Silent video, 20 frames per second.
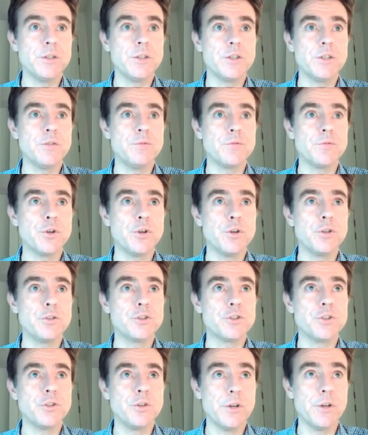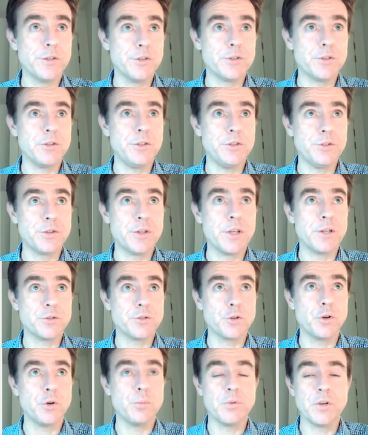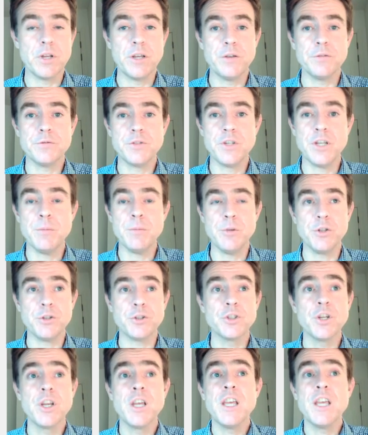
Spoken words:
converge nicely to that top left image.